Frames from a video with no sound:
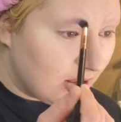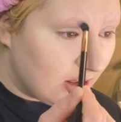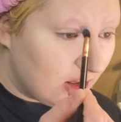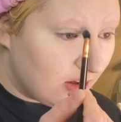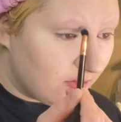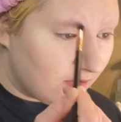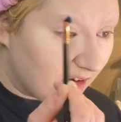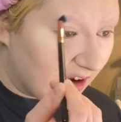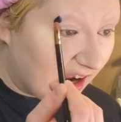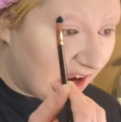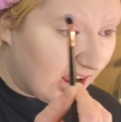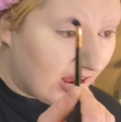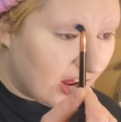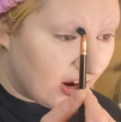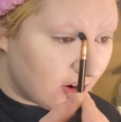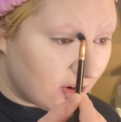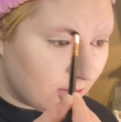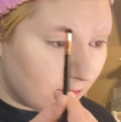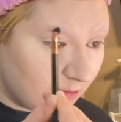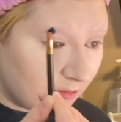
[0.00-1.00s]
if I had
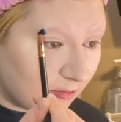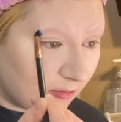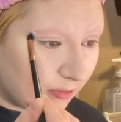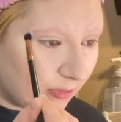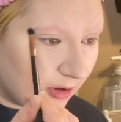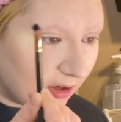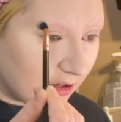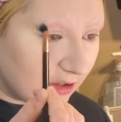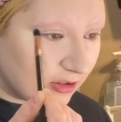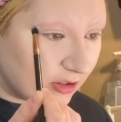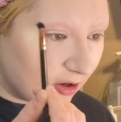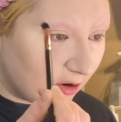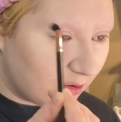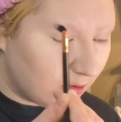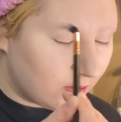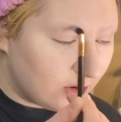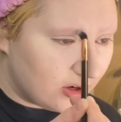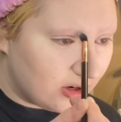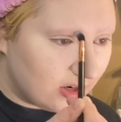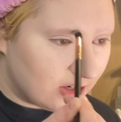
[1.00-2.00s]
them, but I
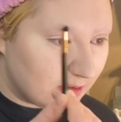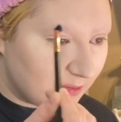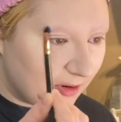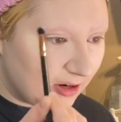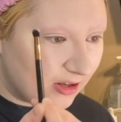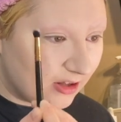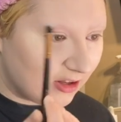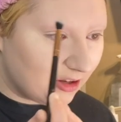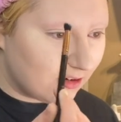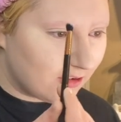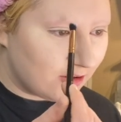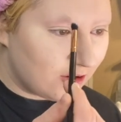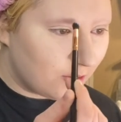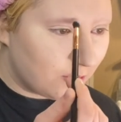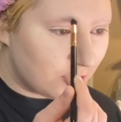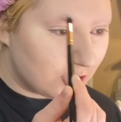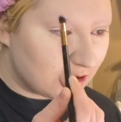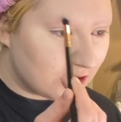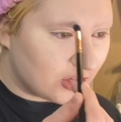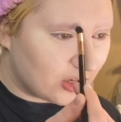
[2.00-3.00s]
don't. It's been literally
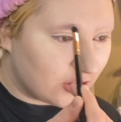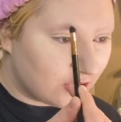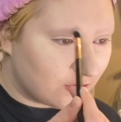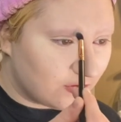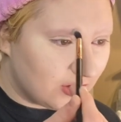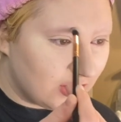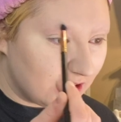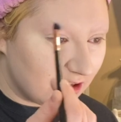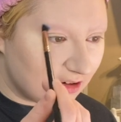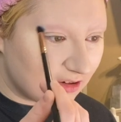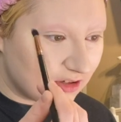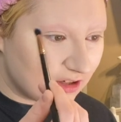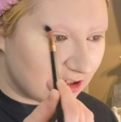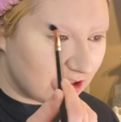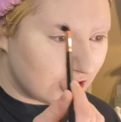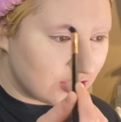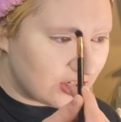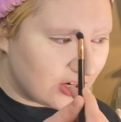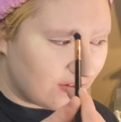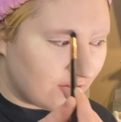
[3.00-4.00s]
almost like three years since I
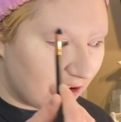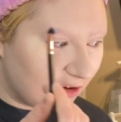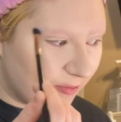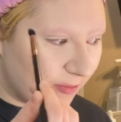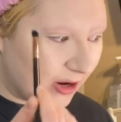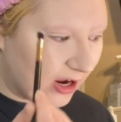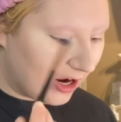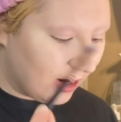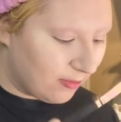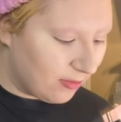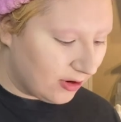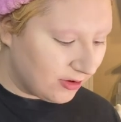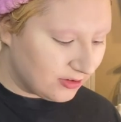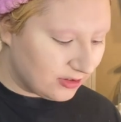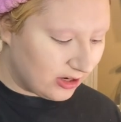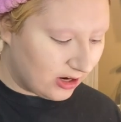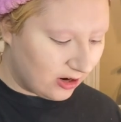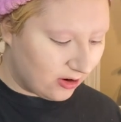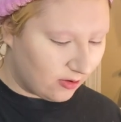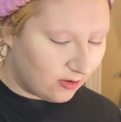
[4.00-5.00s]
shaved off my eyebrows
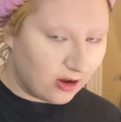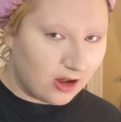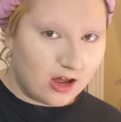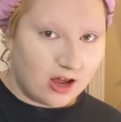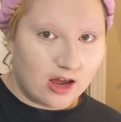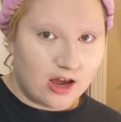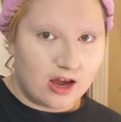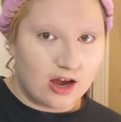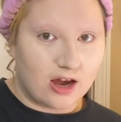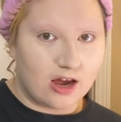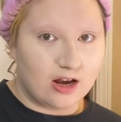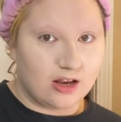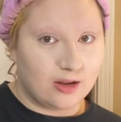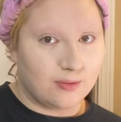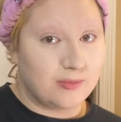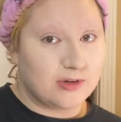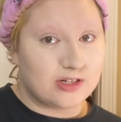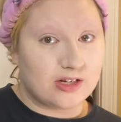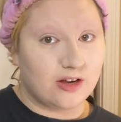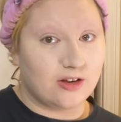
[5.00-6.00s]
now. And let
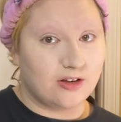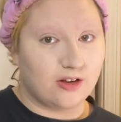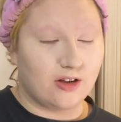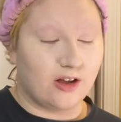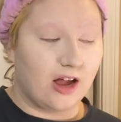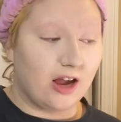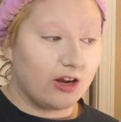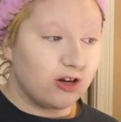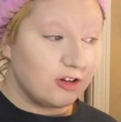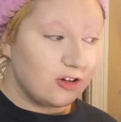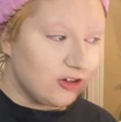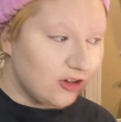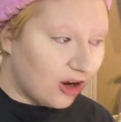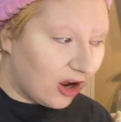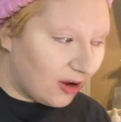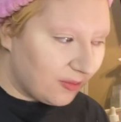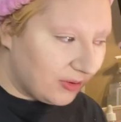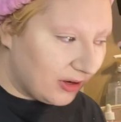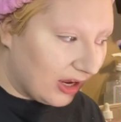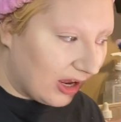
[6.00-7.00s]
me tell y'all, I could
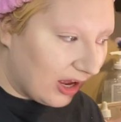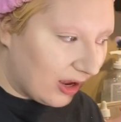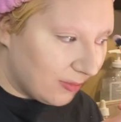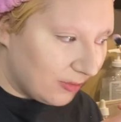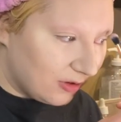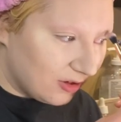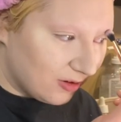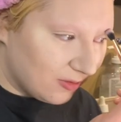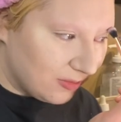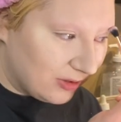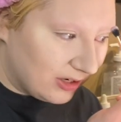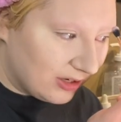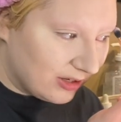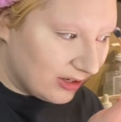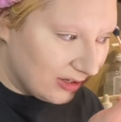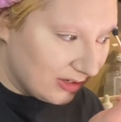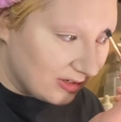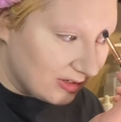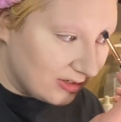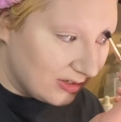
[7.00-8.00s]
not be happier
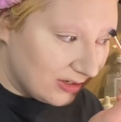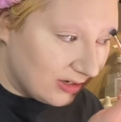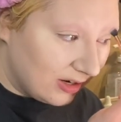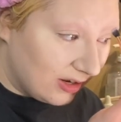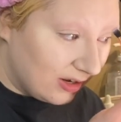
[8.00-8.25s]
because